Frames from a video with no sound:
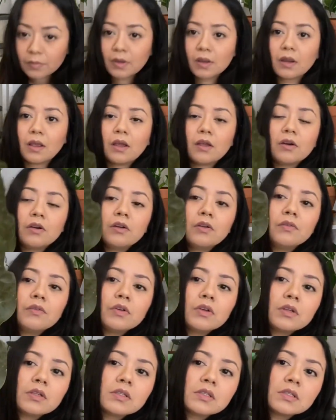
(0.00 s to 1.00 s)
I don't know if you
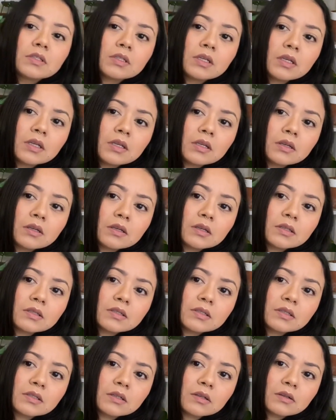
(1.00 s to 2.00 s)
could see, it's
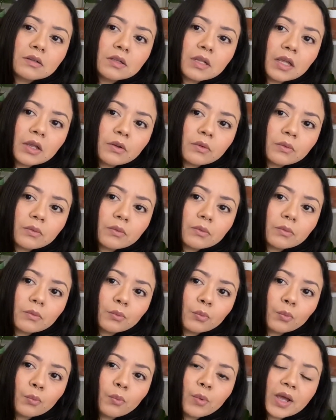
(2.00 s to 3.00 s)
still like
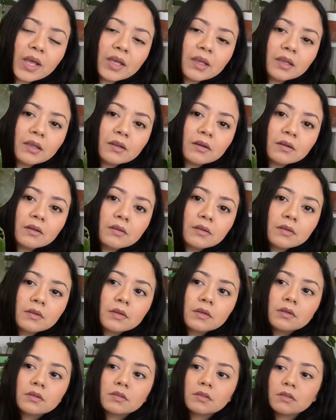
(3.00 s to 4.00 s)
wet.
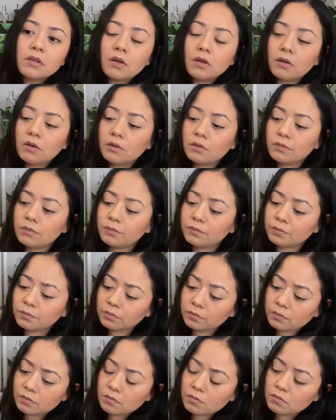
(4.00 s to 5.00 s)
So,
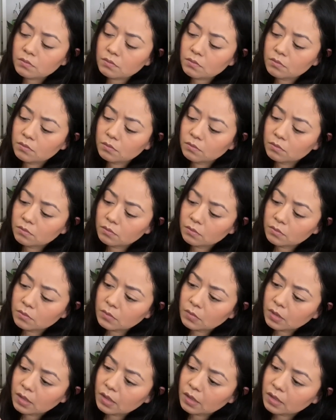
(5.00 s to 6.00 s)

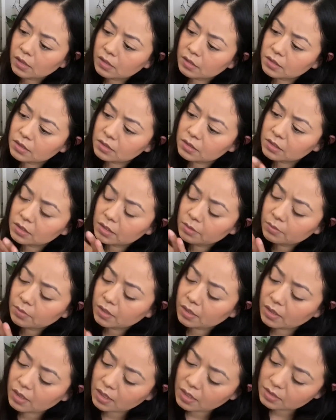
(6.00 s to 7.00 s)
and it does seem
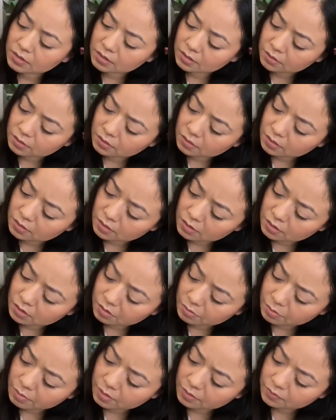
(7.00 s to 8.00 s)
like it has a little
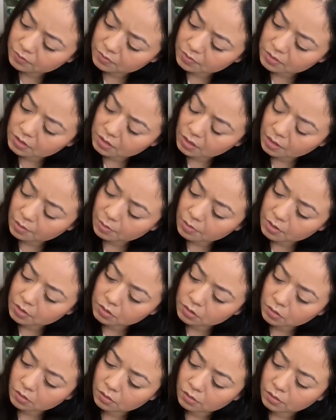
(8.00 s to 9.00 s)
bit of damage
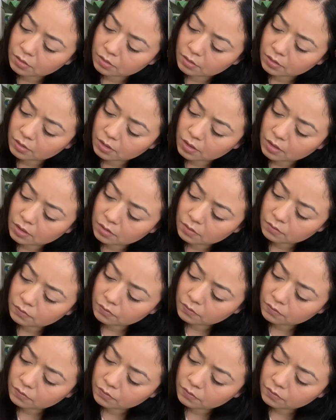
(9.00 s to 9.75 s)
on the leaf.